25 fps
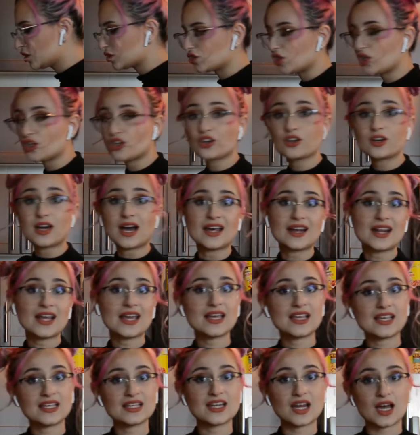So you gotta
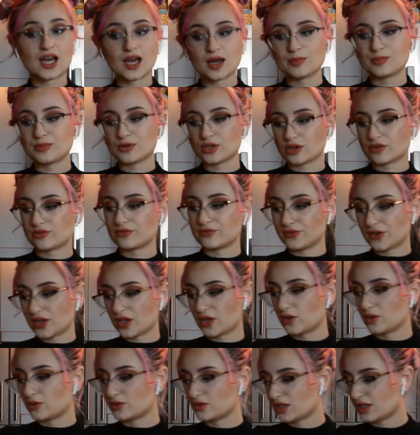heat up your
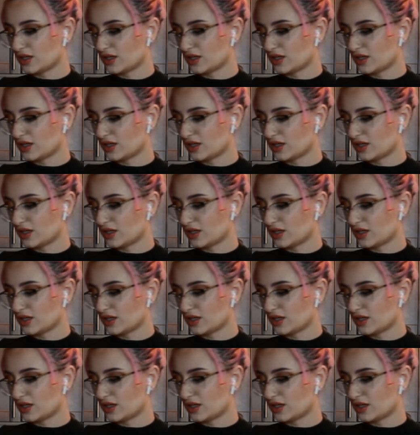food.